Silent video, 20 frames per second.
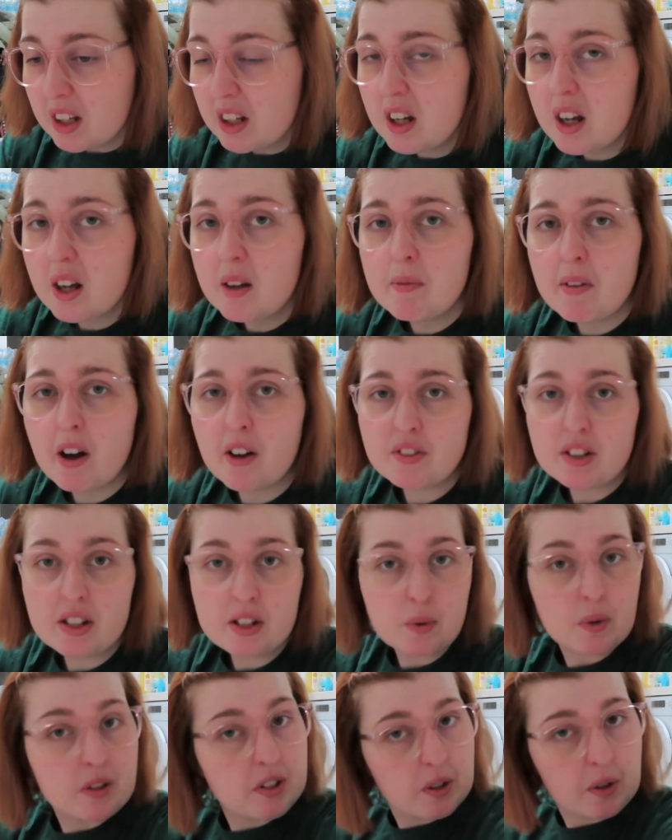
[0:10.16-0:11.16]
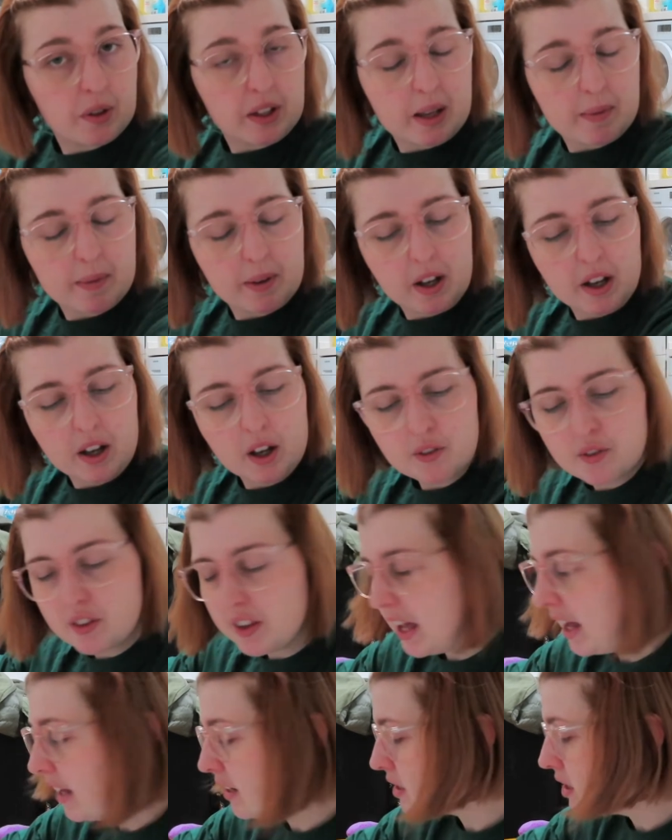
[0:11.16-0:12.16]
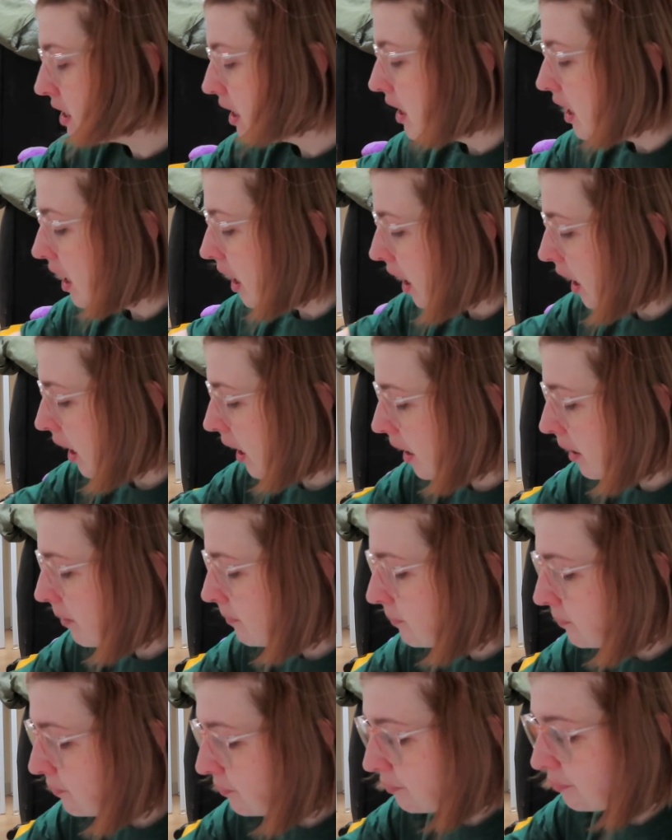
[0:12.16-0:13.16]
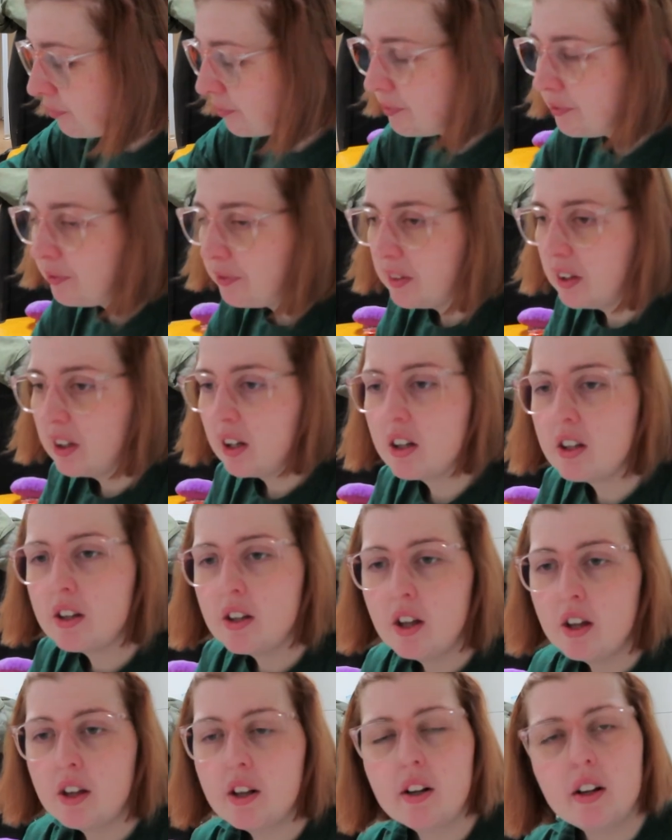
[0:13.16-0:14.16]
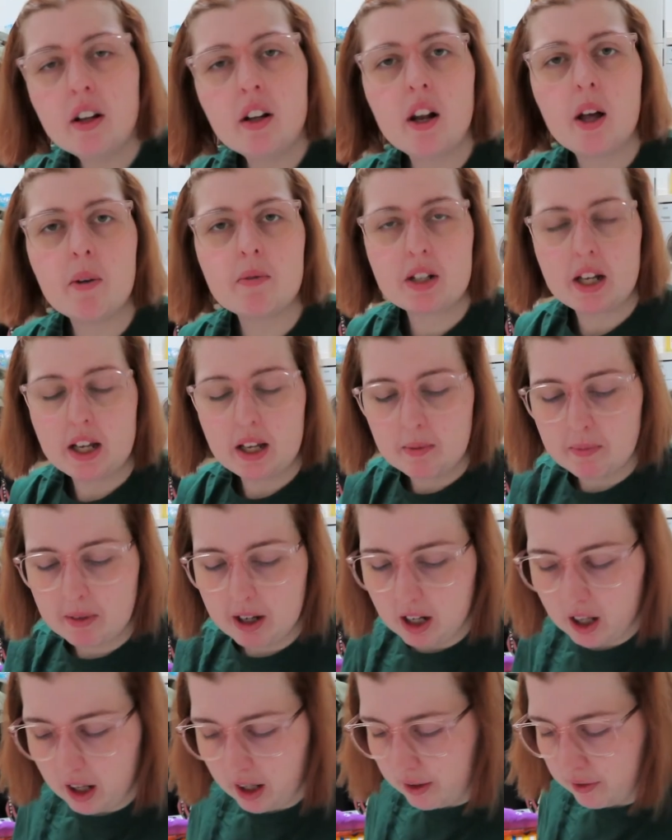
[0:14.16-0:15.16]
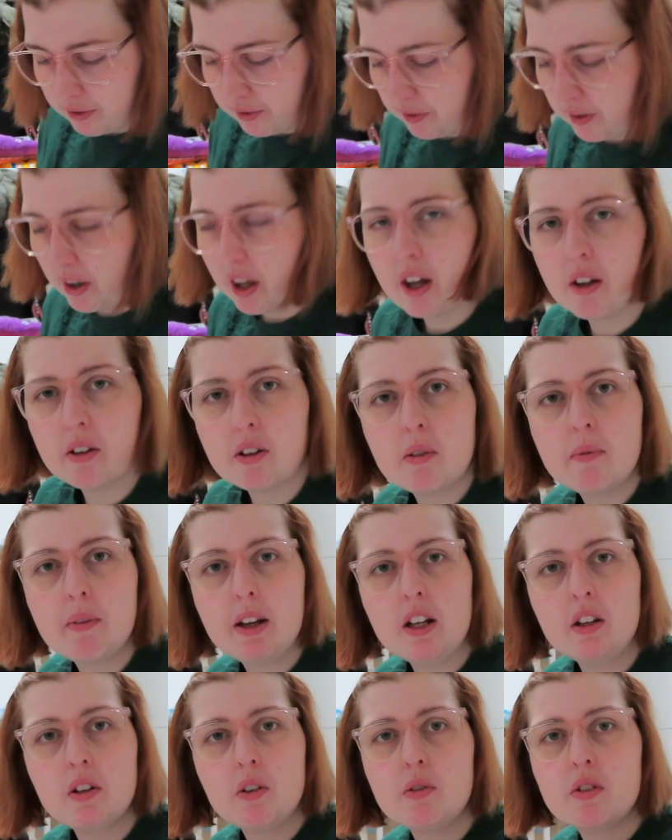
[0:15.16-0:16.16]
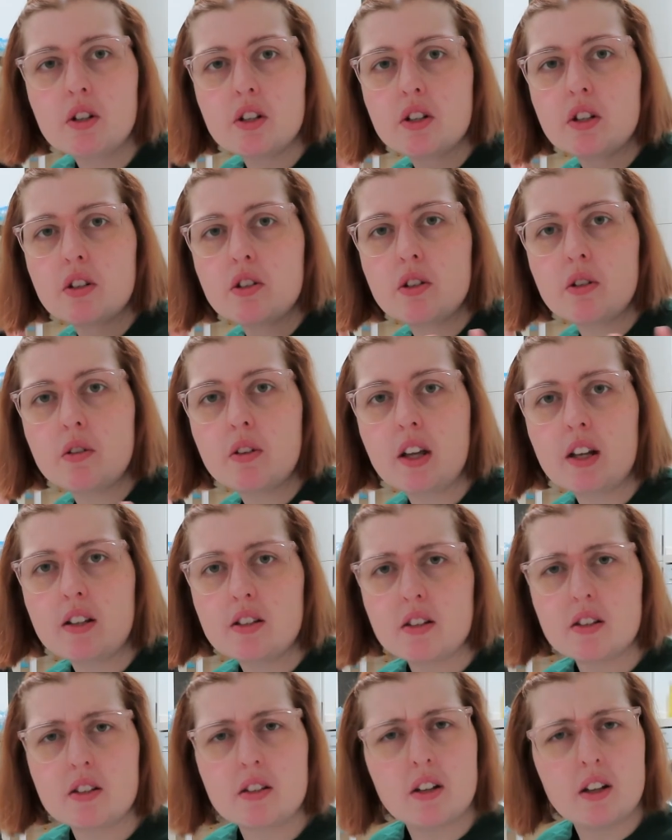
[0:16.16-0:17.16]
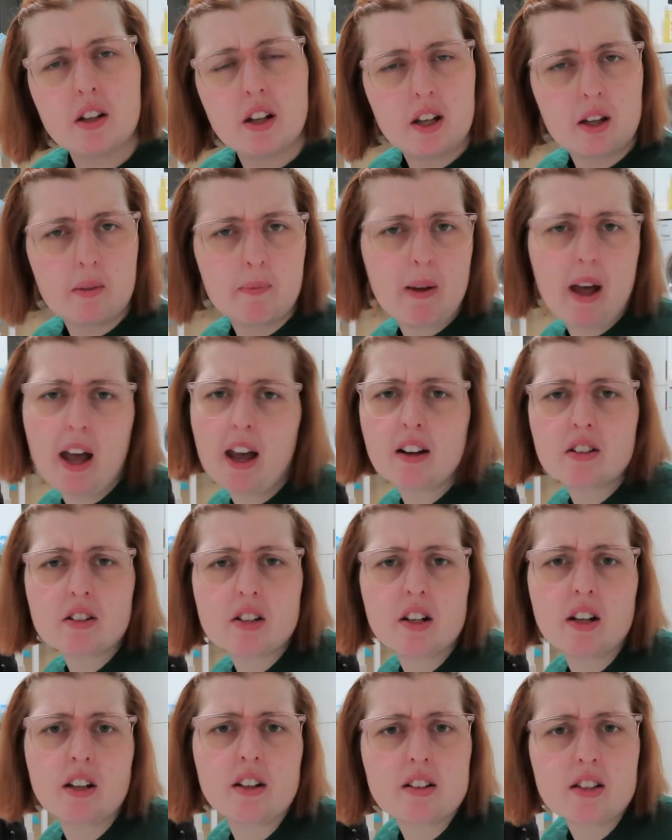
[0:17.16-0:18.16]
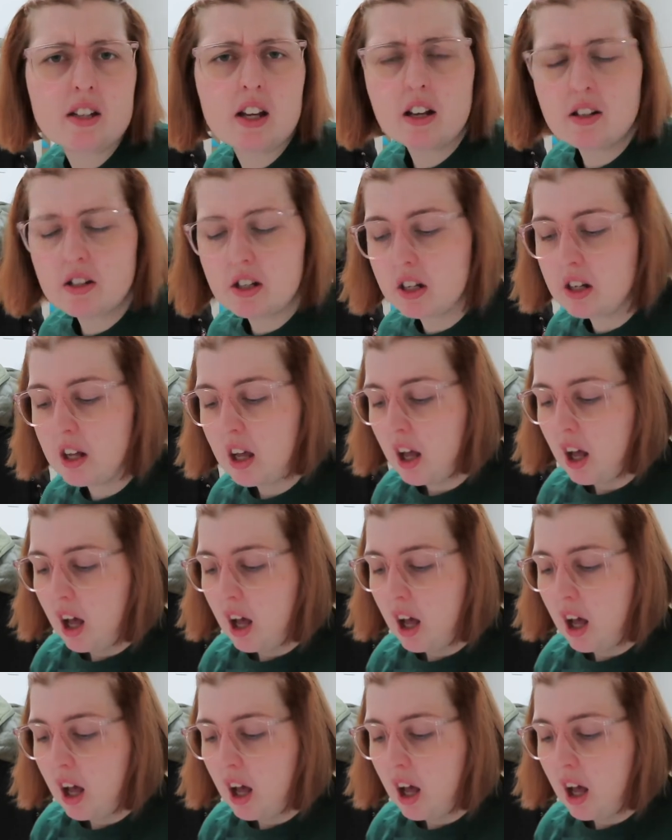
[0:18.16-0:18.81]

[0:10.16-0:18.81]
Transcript: After this one, so keep an eye out for that. A little update in my life. You may notice the suitcases are like packed and like standing.